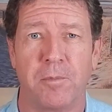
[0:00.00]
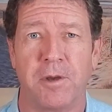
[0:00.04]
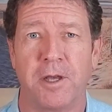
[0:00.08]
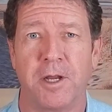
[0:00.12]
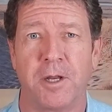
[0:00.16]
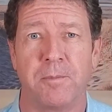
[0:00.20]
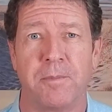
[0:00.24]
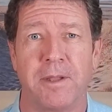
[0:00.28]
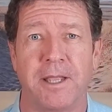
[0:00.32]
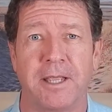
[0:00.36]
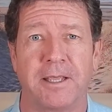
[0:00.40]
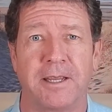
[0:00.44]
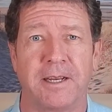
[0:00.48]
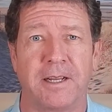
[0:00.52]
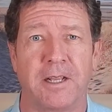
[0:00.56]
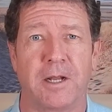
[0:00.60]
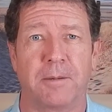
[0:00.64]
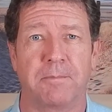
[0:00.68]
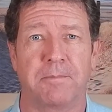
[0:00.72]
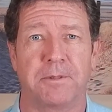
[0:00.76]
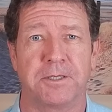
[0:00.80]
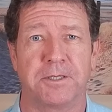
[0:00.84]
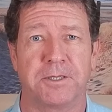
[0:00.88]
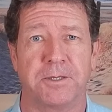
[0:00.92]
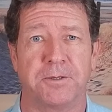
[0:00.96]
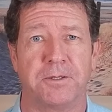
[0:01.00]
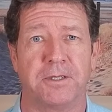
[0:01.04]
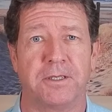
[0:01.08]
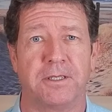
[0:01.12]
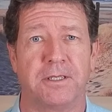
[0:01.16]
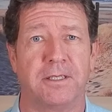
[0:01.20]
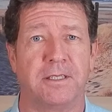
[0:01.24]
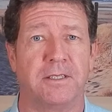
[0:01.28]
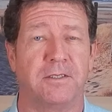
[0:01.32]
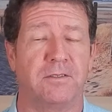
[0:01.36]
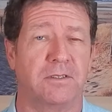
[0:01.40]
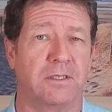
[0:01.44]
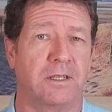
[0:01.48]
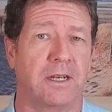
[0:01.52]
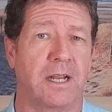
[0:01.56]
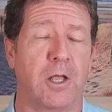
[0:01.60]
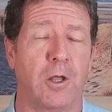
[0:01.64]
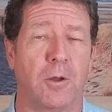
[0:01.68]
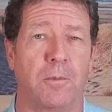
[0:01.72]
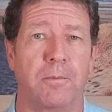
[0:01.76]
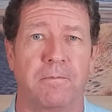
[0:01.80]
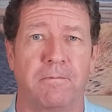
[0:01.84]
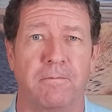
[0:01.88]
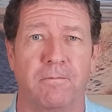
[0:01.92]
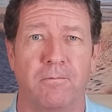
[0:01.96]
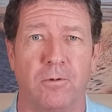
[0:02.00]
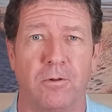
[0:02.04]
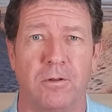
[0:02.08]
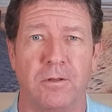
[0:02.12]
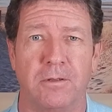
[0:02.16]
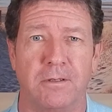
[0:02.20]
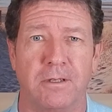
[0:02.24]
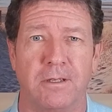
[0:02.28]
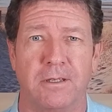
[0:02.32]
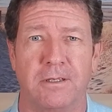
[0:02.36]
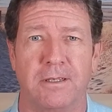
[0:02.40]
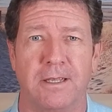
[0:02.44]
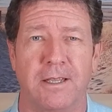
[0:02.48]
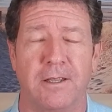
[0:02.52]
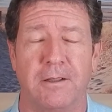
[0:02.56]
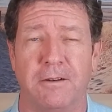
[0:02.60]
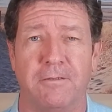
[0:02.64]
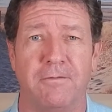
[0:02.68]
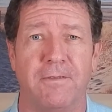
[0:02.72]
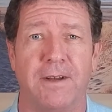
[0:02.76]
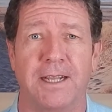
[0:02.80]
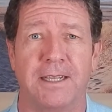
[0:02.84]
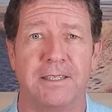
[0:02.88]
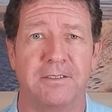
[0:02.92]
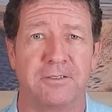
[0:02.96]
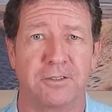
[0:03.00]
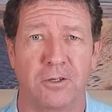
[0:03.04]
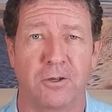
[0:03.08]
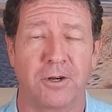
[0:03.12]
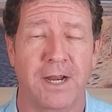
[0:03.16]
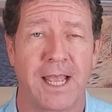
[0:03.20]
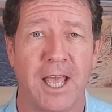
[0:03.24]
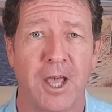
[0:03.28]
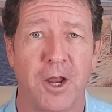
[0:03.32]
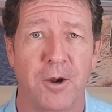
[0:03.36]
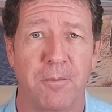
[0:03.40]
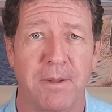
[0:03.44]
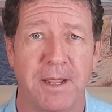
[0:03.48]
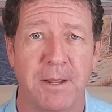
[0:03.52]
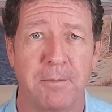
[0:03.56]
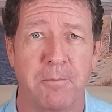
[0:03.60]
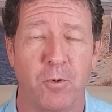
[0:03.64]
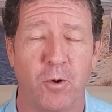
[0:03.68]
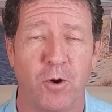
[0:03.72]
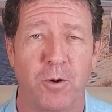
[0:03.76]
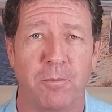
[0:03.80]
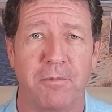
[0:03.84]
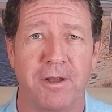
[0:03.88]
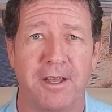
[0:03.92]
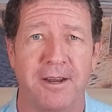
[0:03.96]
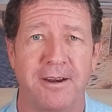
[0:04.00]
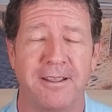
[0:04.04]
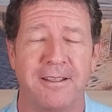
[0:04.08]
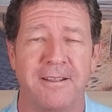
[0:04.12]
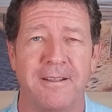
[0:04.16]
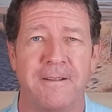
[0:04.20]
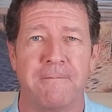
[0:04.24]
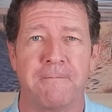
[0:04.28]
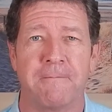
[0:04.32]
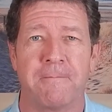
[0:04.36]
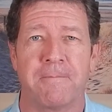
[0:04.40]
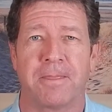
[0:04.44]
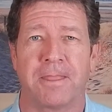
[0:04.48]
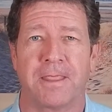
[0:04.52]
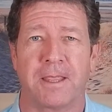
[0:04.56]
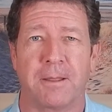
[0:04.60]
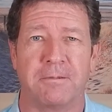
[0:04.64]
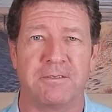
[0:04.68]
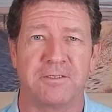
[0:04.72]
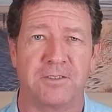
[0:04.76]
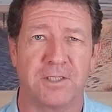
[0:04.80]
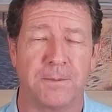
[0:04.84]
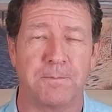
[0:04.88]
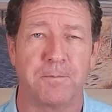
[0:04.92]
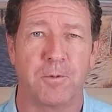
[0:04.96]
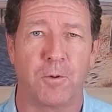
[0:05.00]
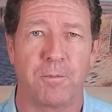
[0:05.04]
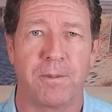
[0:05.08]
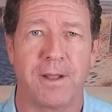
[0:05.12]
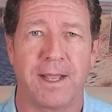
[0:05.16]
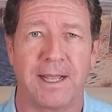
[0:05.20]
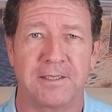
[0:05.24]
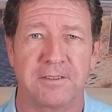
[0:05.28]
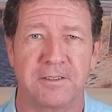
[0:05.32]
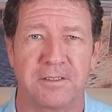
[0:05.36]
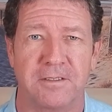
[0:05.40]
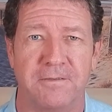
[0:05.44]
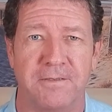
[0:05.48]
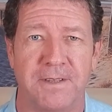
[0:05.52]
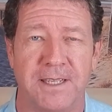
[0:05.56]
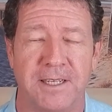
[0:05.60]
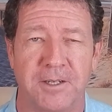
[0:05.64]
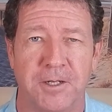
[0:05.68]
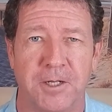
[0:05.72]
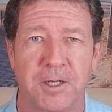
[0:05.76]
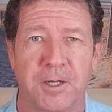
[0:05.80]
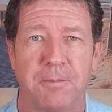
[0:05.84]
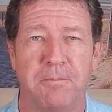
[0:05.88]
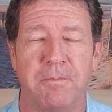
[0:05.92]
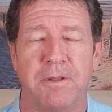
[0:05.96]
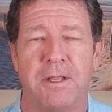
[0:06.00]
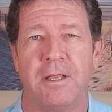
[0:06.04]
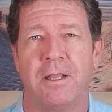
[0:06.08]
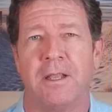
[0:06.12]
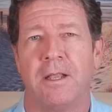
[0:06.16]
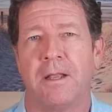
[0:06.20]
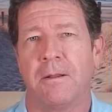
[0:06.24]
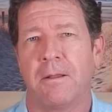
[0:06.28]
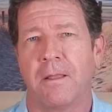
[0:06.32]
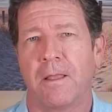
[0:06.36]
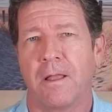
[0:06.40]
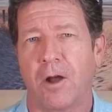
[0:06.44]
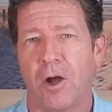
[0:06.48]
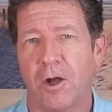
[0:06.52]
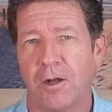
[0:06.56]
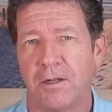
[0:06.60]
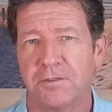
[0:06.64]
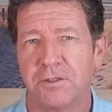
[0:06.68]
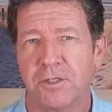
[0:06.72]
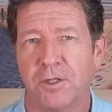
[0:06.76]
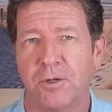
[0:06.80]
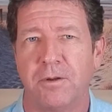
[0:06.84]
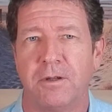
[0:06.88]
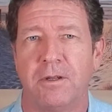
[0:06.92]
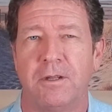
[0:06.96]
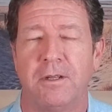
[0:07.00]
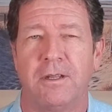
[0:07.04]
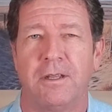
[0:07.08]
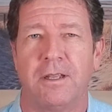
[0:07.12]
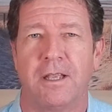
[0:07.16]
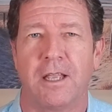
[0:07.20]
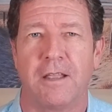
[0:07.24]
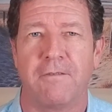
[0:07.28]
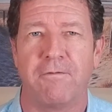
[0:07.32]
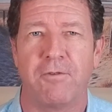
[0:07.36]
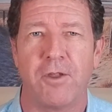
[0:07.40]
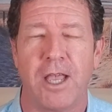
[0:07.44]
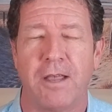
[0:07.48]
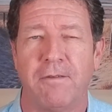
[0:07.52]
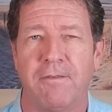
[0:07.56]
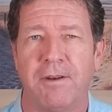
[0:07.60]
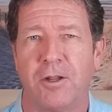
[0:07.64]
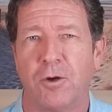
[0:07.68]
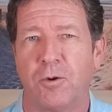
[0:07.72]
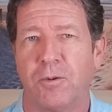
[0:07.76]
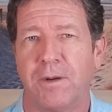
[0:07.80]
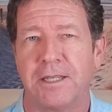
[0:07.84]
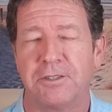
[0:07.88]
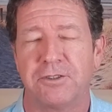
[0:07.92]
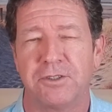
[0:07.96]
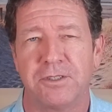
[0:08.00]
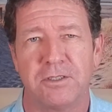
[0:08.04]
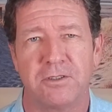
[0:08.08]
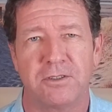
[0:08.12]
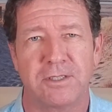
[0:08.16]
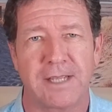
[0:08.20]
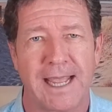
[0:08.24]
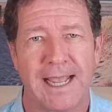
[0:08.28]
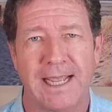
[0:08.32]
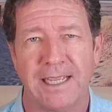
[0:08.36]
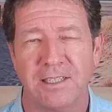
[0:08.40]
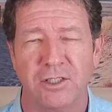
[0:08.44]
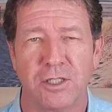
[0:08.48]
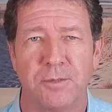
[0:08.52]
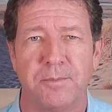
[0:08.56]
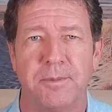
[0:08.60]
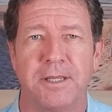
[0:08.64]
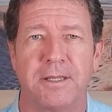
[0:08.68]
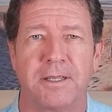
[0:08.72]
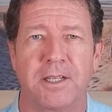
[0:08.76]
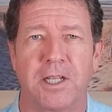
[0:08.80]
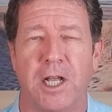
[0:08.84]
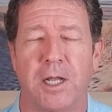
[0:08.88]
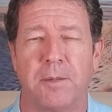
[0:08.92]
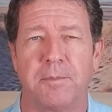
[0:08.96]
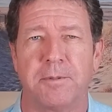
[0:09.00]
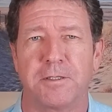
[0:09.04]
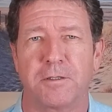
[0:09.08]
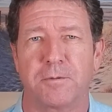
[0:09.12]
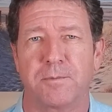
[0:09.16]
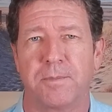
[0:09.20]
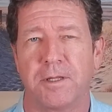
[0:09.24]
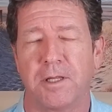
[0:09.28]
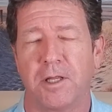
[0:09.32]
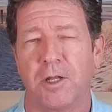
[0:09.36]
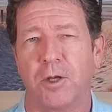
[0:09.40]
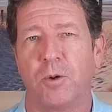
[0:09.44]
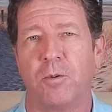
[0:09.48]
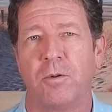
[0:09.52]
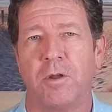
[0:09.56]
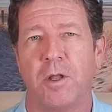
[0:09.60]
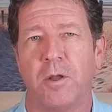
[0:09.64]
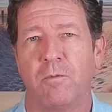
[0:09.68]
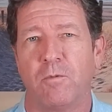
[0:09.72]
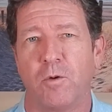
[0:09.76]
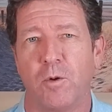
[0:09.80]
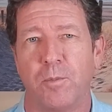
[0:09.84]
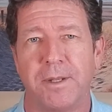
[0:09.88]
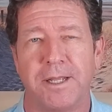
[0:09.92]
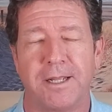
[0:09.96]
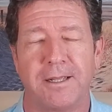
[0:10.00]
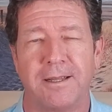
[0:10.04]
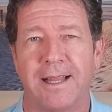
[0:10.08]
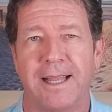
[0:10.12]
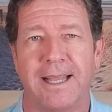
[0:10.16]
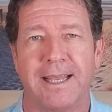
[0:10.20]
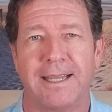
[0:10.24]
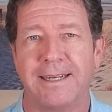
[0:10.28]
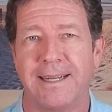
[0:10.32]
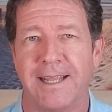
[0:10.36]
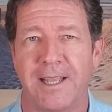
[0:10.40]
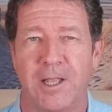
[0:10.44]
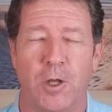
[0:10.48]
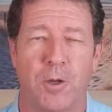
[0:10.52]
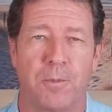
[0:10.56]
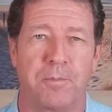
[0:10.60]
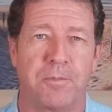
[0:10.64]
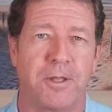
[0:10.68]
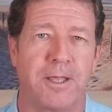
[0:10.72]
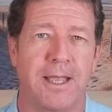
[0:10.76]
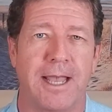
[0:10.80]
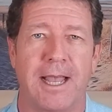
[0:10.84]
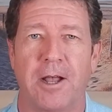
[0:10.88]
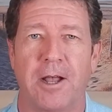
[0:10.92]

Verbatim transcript: money-making opportunities and helpful advice on how to make more money and simple passive income. Also, if you have any questions, ask them in the comments below. We'll be glad to help you